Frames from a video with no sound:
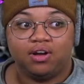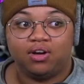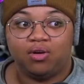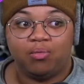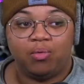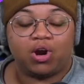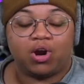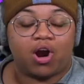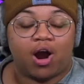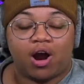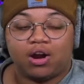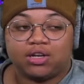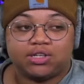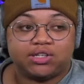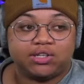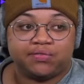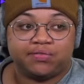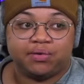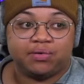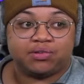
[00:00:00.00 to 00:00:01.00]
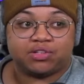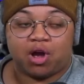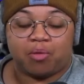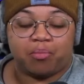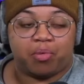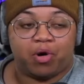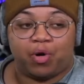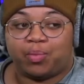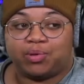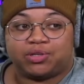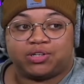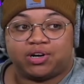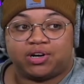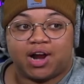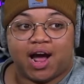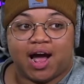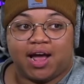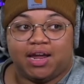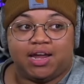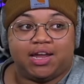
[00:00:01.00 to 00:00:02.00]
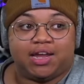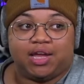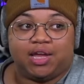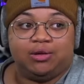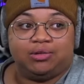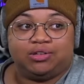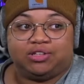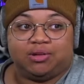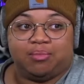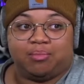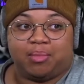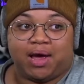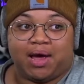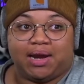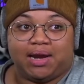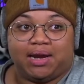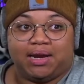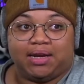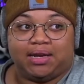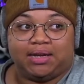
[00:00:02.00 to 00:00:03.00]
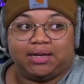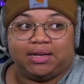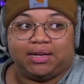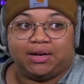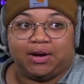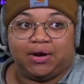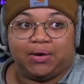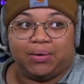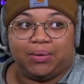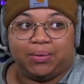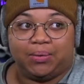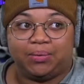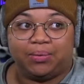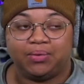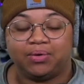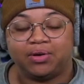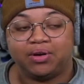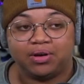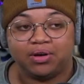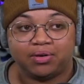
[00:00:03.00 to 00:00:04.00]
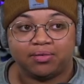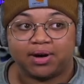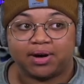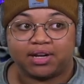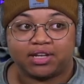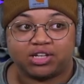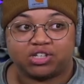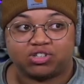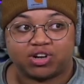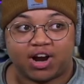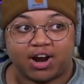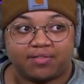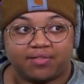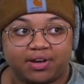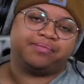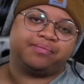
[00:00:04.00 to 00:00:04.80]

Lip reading: Regardless if it was on purpose or not, he killed somebody, you know? Reckless driving.